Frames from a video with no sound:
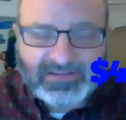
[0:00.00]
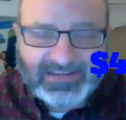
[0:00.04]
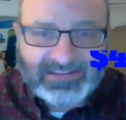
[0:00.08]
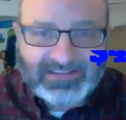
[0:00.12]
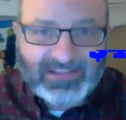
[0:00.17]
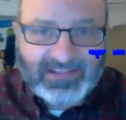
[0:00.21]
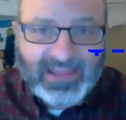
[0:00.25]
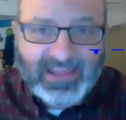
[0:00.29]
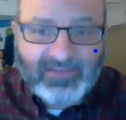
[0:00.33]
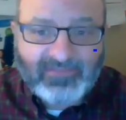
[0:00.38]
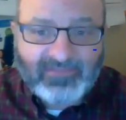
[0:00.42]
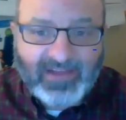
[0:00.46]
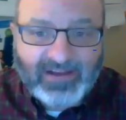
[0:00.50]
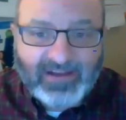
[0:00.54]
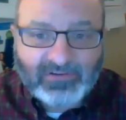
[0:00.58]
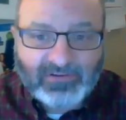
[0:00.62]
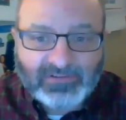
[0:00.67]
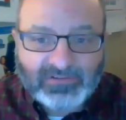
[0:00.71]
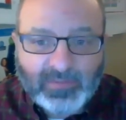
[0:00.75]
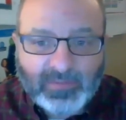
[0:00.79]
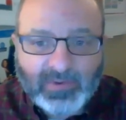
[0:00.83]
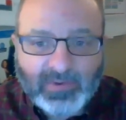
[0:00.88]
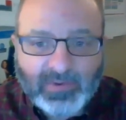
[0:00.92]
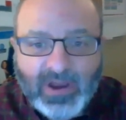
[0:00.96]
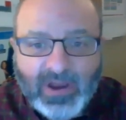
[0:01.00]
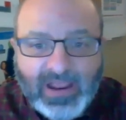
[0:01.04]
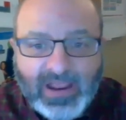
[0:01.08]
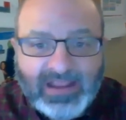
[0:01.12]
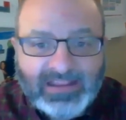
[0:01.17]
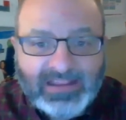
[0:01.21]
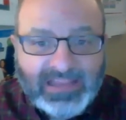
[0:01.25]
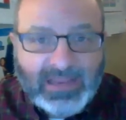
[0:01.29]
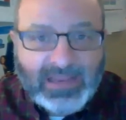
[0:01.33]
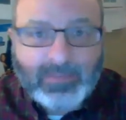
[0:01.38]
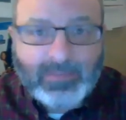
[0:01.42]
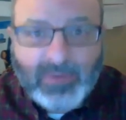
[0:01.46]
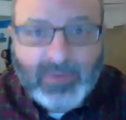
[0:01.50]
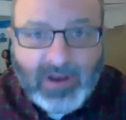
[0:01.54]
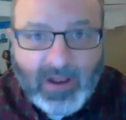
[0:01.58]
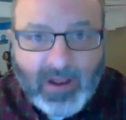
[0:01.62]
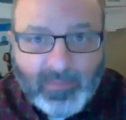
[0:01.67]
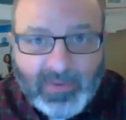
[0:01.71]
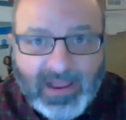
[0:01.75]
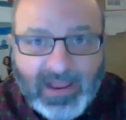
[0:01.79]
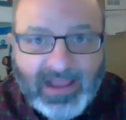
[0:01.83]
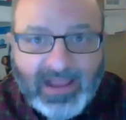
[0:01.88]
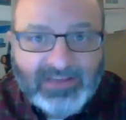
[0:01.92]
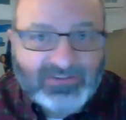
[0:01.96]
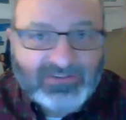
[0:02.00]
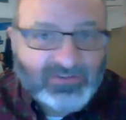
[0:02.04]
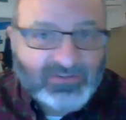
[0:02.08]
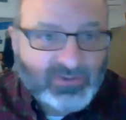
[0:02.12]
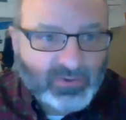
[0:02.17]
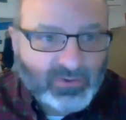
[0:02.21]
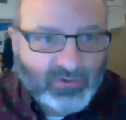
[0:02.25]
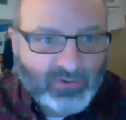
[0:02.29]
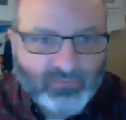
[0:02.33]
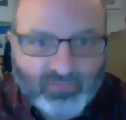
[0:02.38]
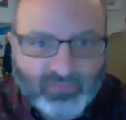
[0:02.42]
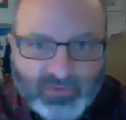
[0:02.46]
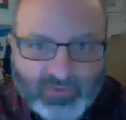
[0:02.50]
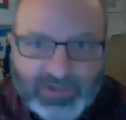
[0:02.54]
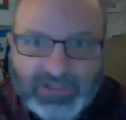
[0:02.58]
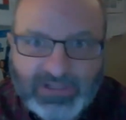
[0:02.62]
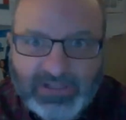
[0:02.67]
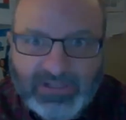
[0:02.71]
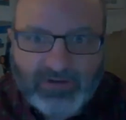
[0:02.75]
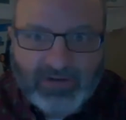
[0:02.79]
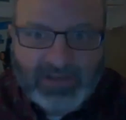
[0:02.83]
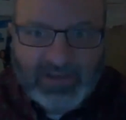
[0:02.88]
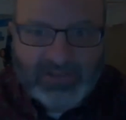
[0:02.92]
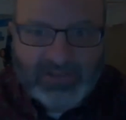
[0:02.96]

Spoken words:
that final number. Keep it up, guys. You're doing a really great